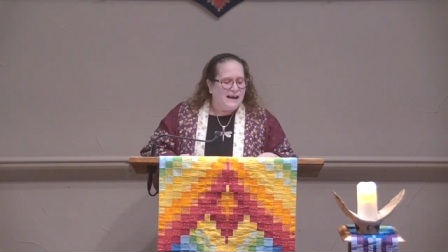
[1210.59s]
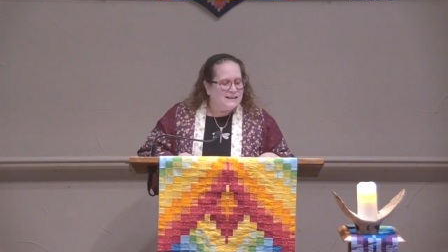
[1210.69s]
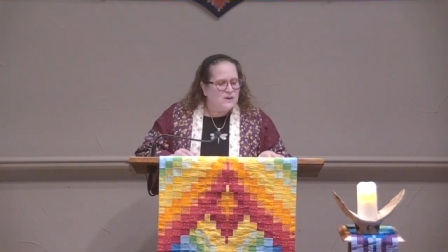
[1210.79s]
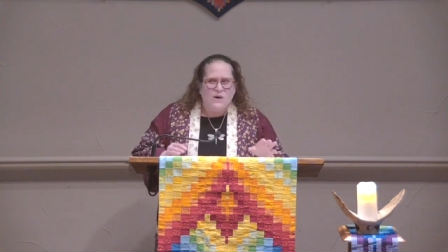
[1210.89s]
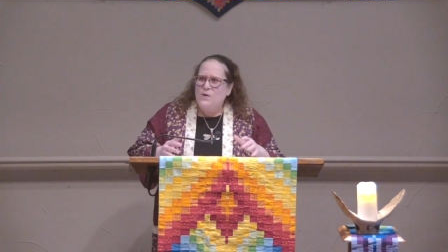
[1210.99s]

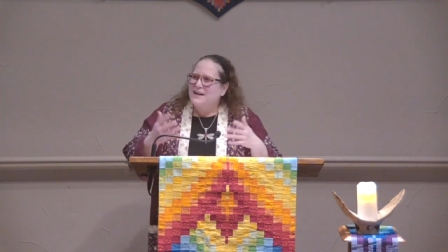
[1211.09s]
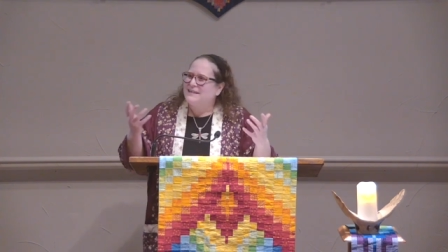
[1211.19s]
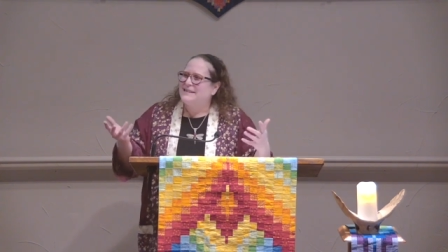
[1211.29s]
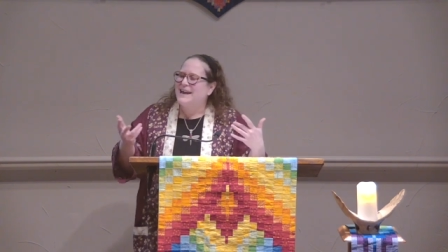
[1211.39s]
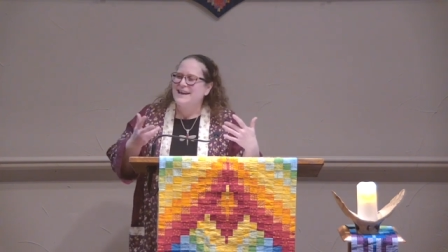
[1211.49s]
And so I want
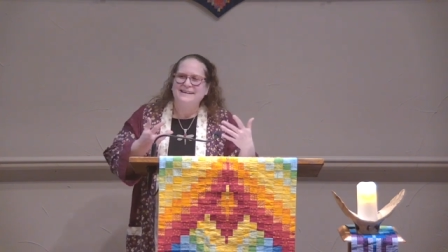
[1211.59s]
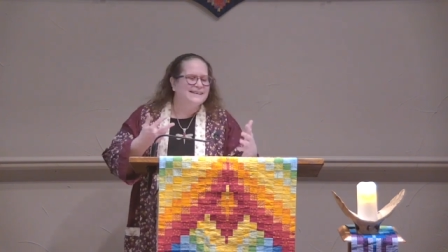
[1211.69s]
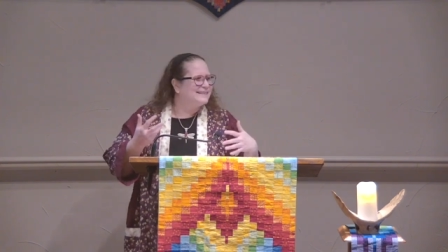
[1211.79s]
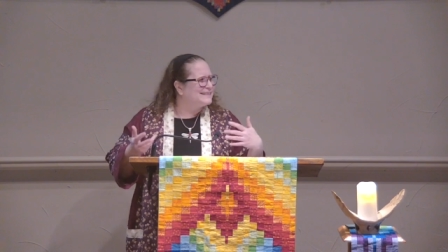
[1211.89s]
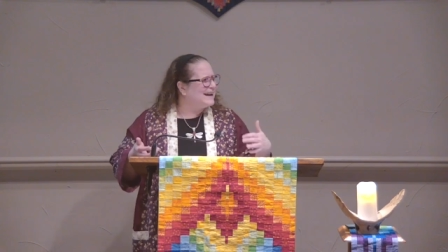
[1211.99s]
to take
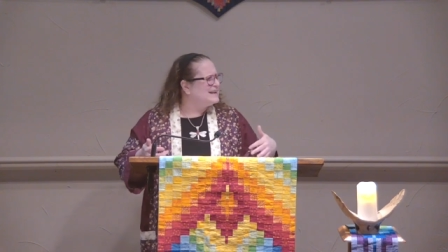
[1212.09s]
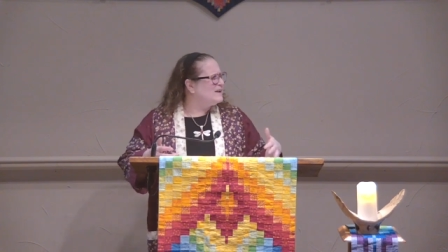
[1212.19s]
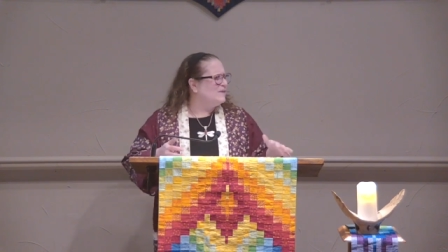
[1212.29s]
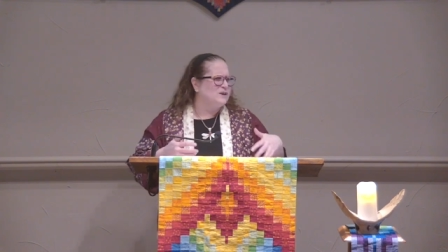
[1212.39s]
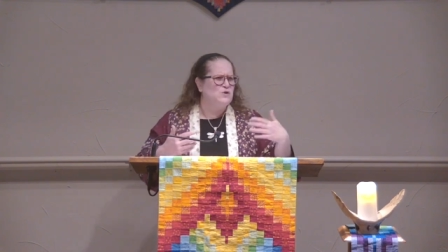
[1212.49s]
like this
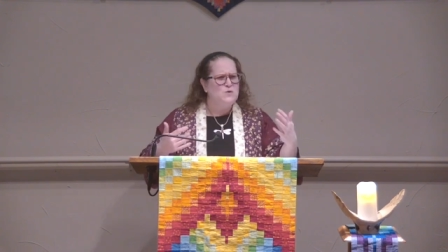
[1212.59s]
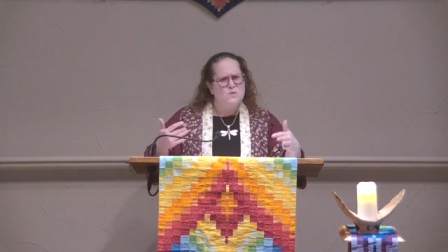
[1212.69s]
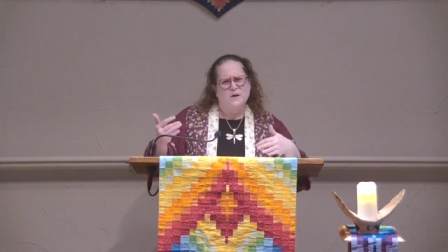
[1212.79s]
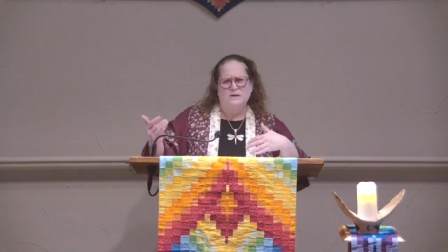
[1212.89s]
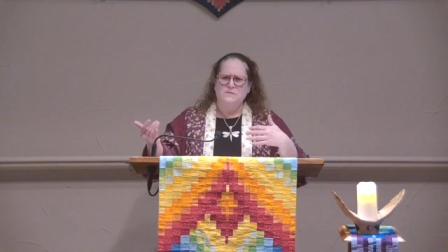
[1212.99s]
idea of like,
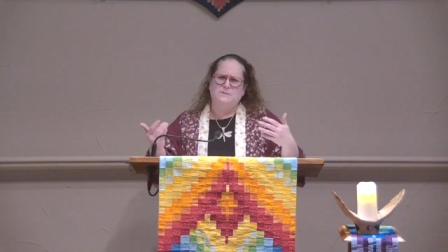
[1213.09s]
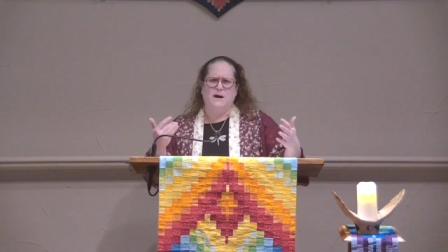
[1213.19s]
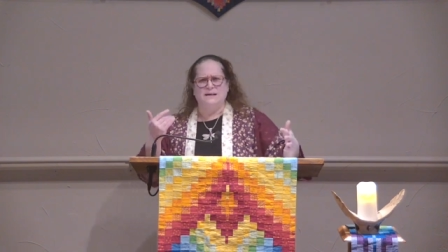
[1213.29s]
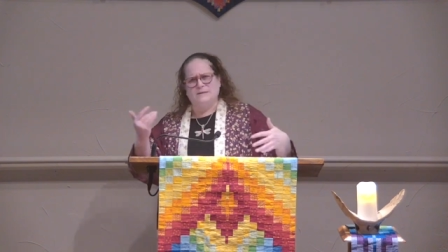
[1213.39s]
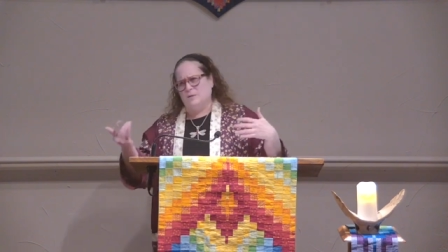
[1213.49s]
you weren't
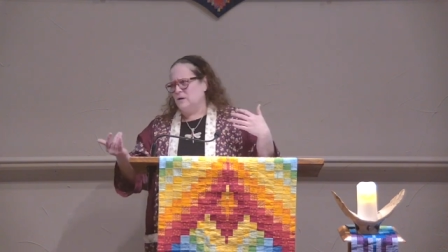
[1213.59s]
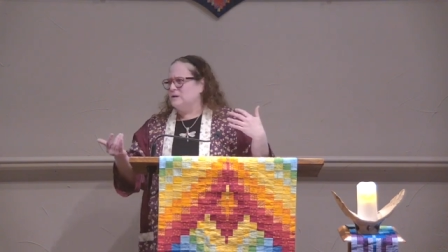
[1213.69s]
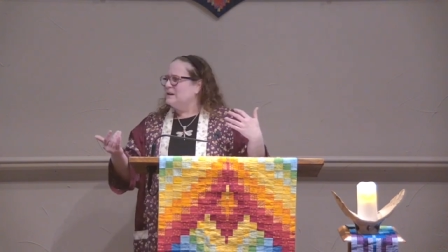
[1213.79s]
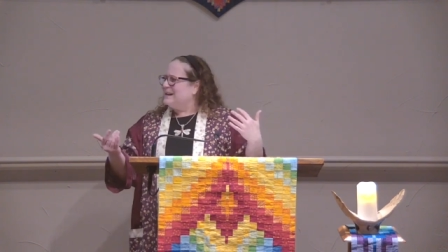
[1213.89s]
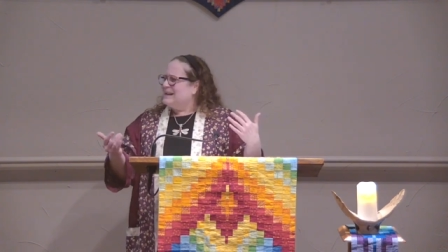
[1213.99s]

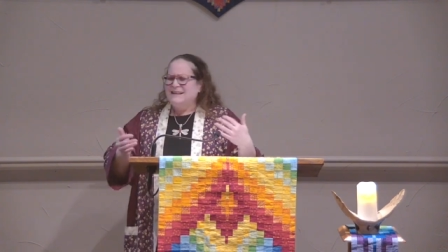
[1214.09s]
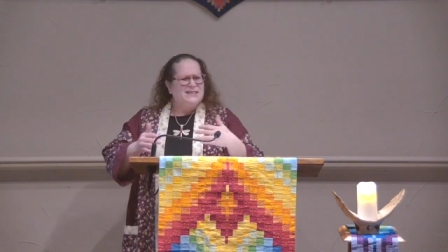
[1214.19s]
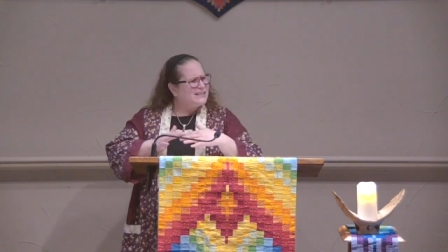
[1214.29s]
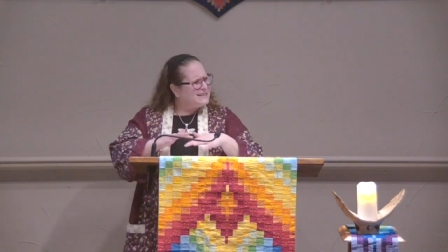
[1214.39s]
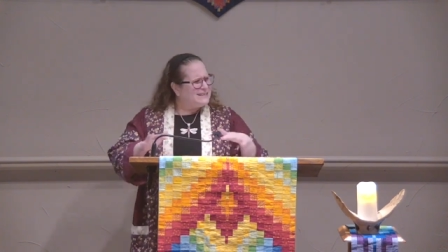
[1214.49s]
responsible.
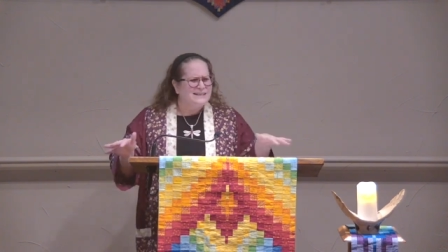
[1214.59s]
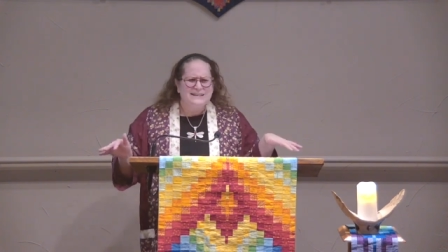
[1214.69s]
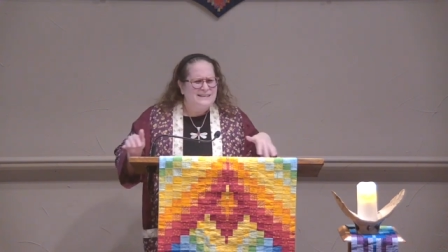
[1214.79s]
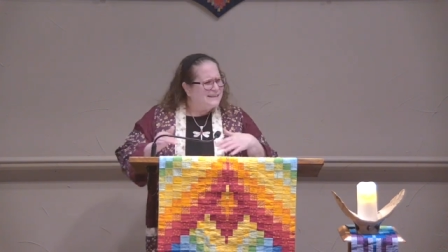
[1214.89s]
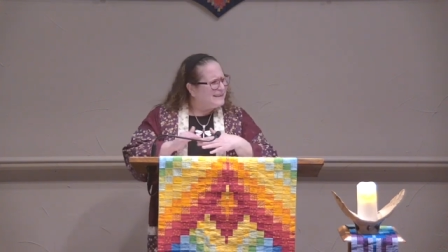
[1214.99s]
Just
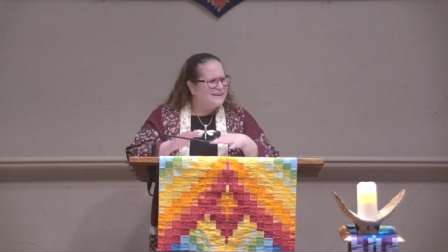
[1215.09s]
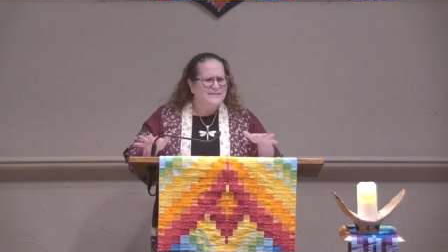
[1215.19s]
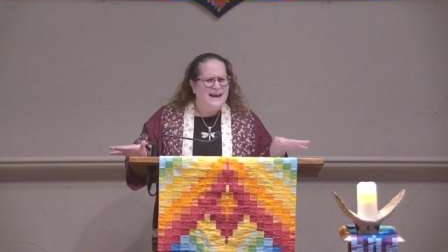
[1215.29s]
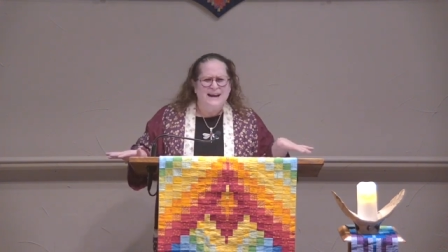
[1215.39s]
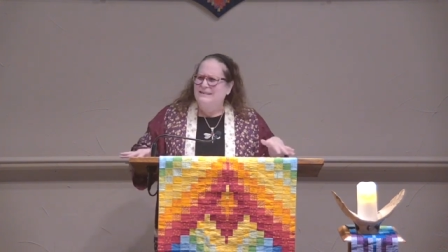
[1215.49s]

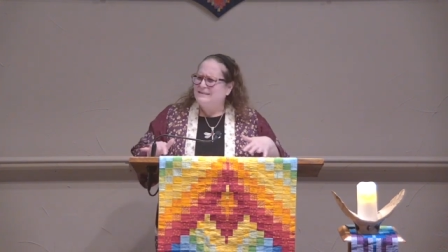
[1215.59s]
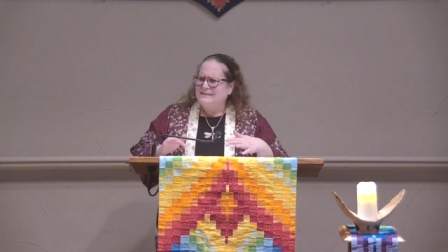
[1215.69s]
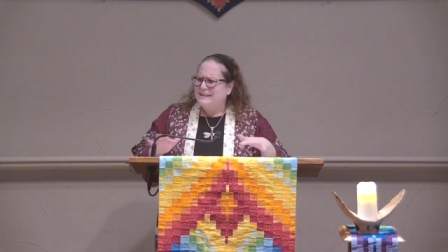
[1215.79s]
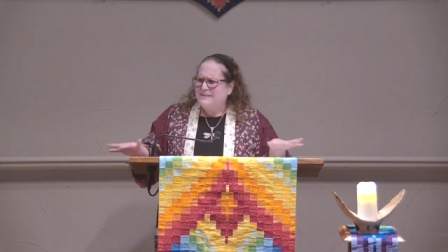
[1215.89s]
leave that